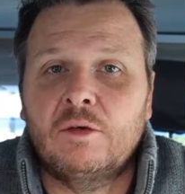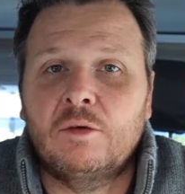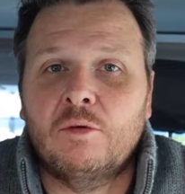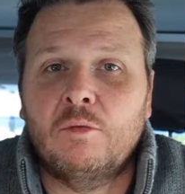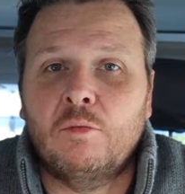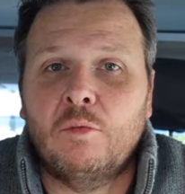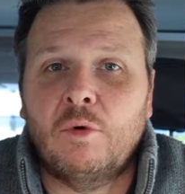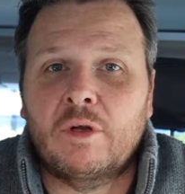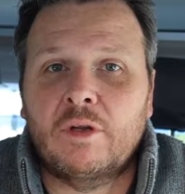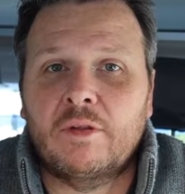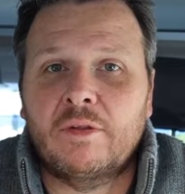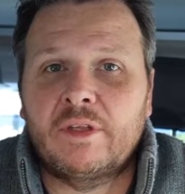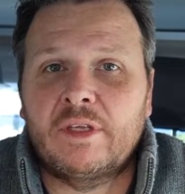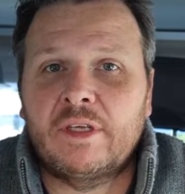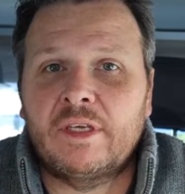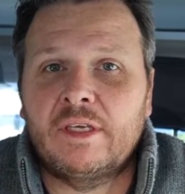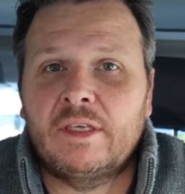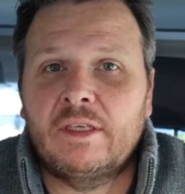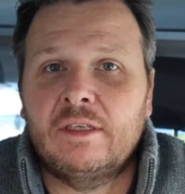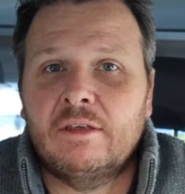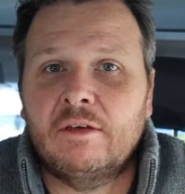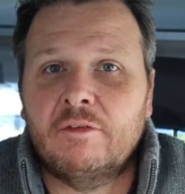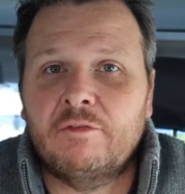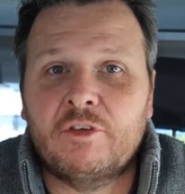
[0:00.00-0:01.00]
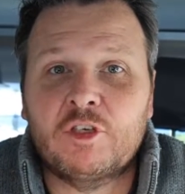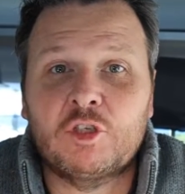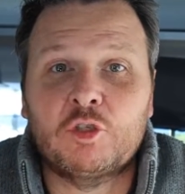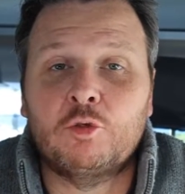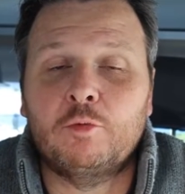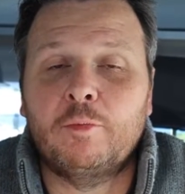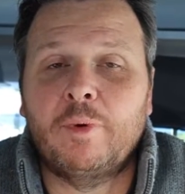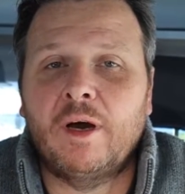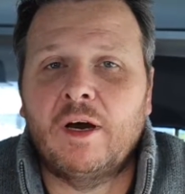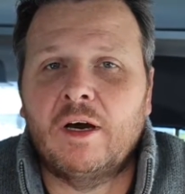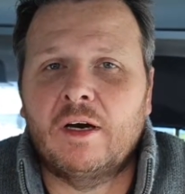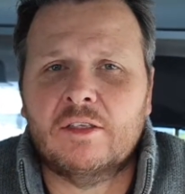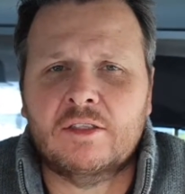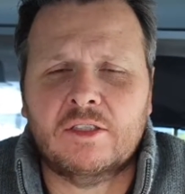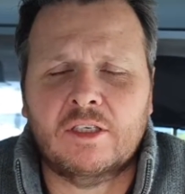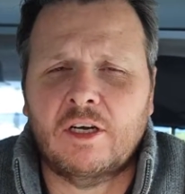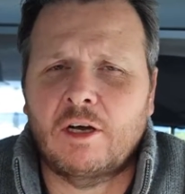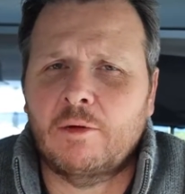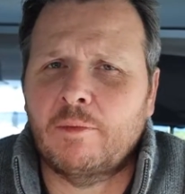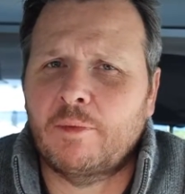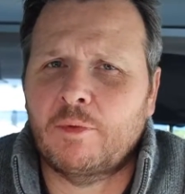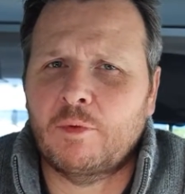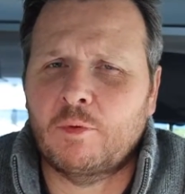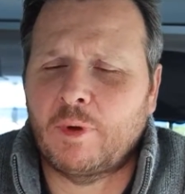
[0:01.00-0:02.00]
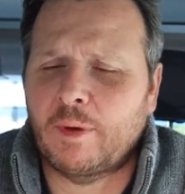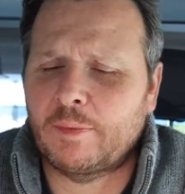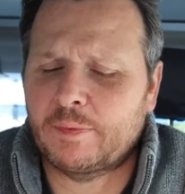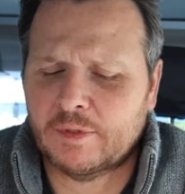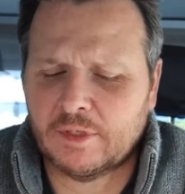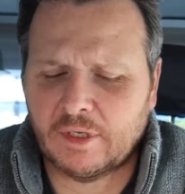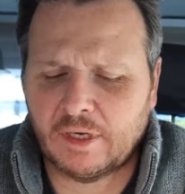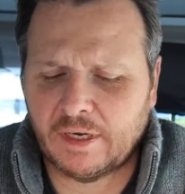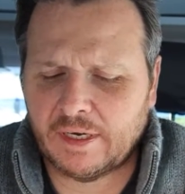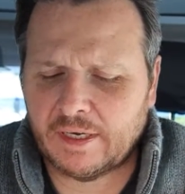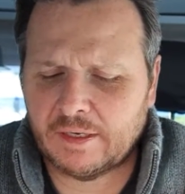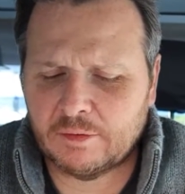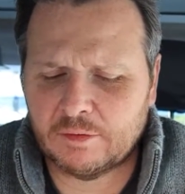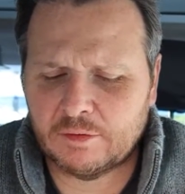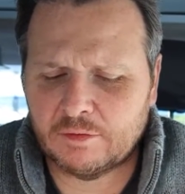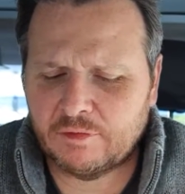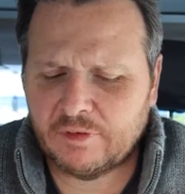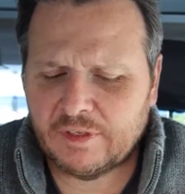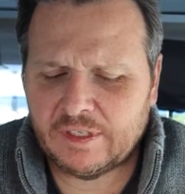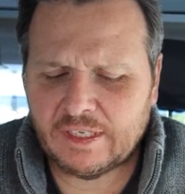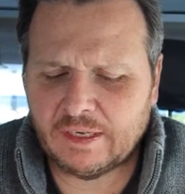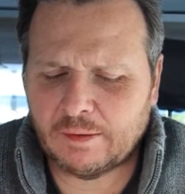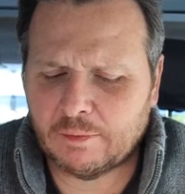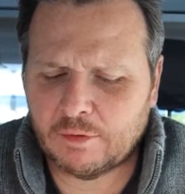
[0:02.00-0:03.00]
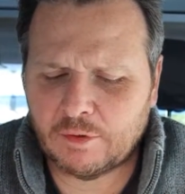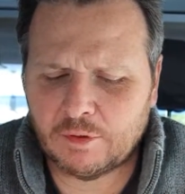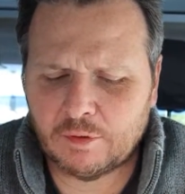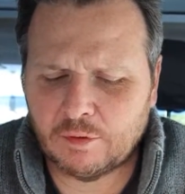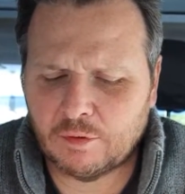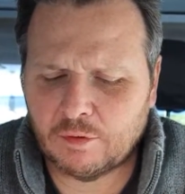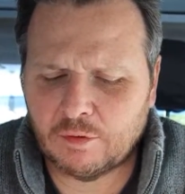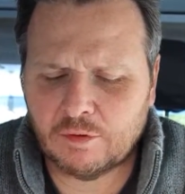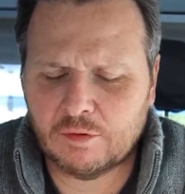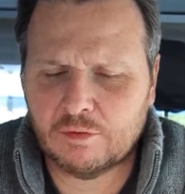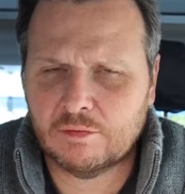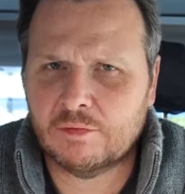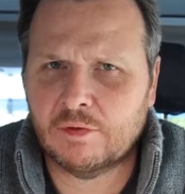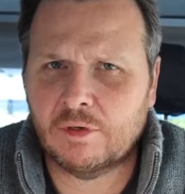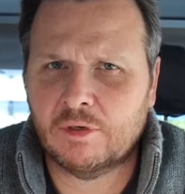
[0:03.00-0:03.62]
one of the official parts, I can't remember the website, it was a VW or